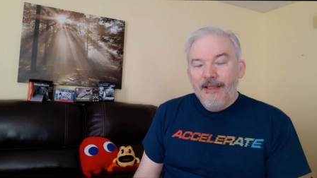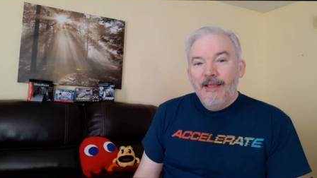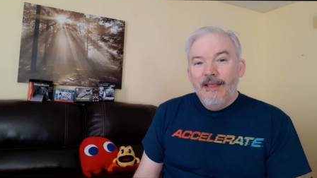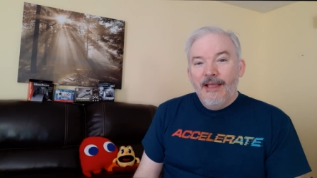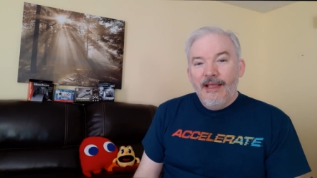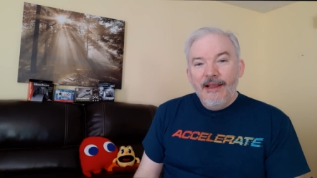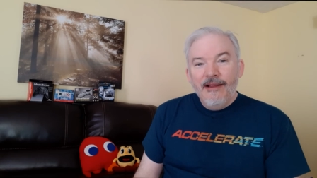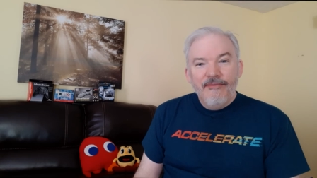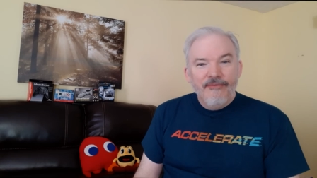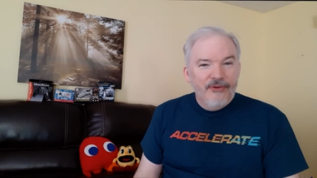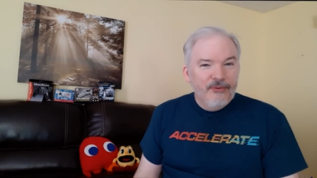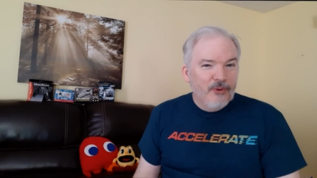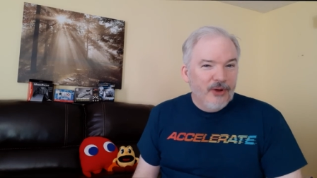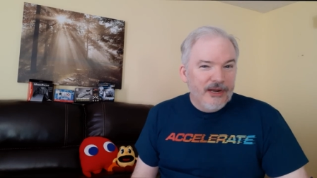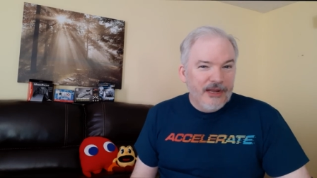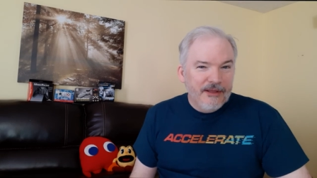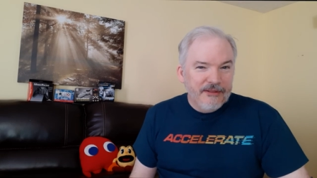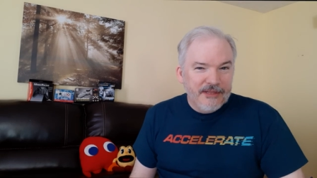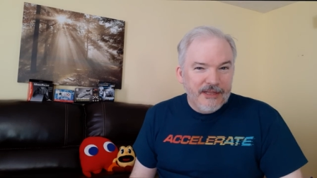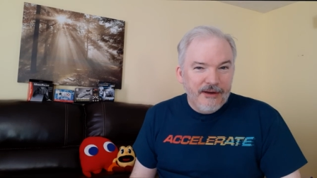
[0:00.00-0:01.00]
Hey everyone
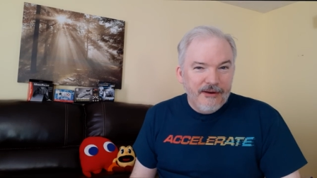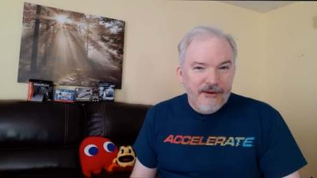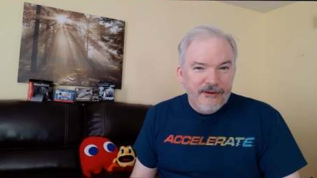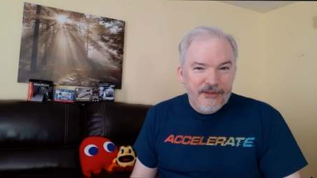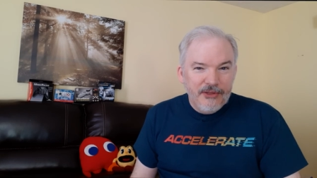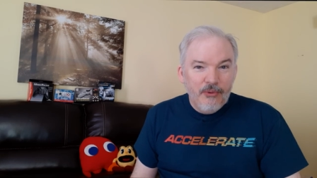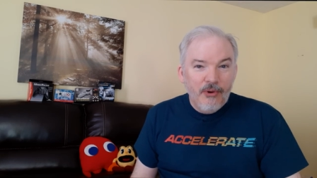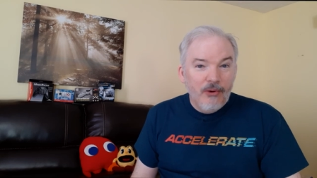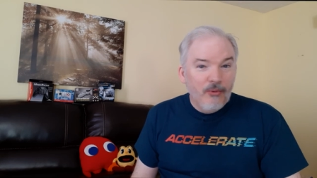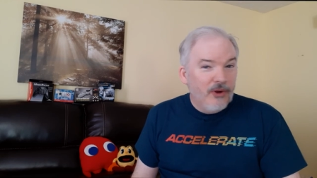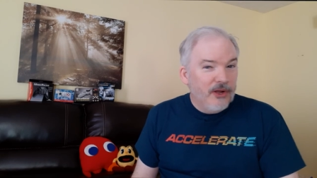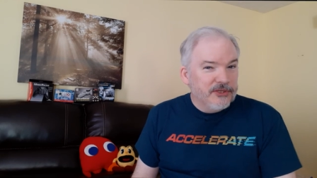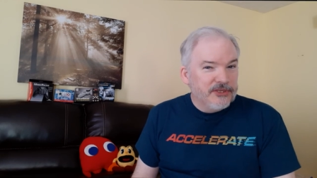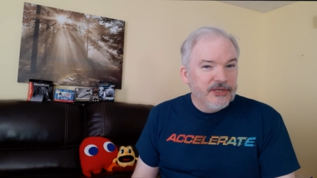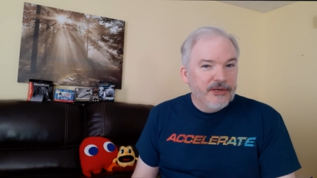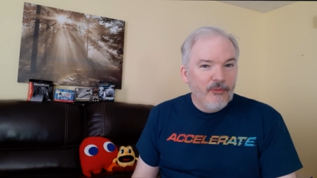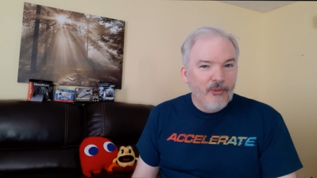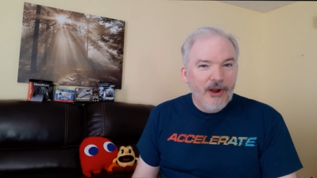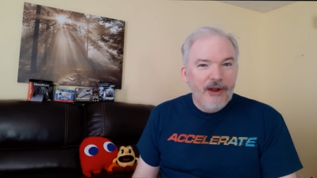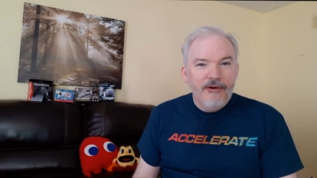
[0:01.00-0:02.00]
out there, you are
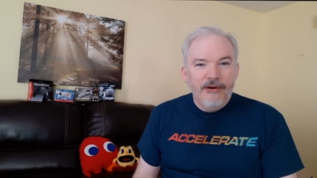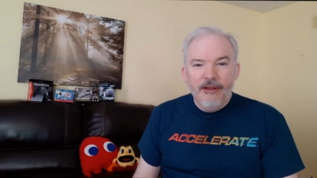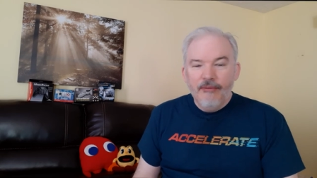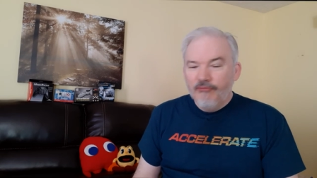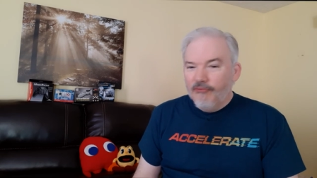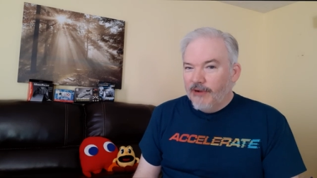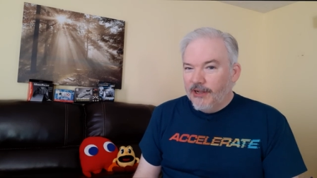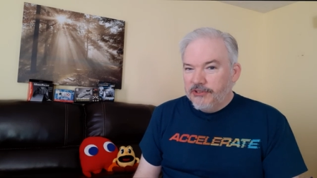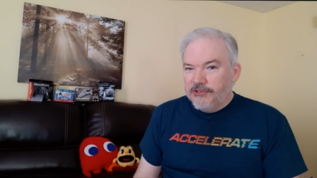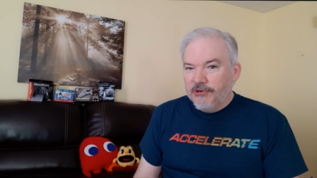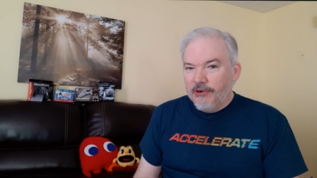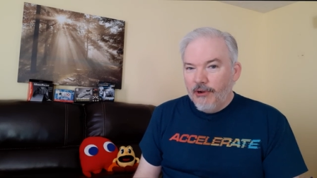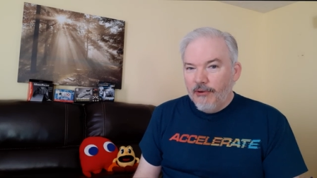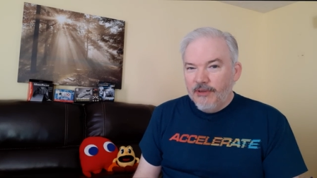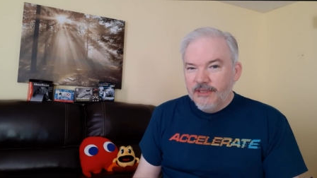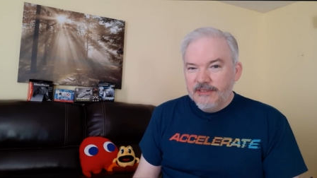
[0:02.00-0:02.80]
watching Wired Up Retro.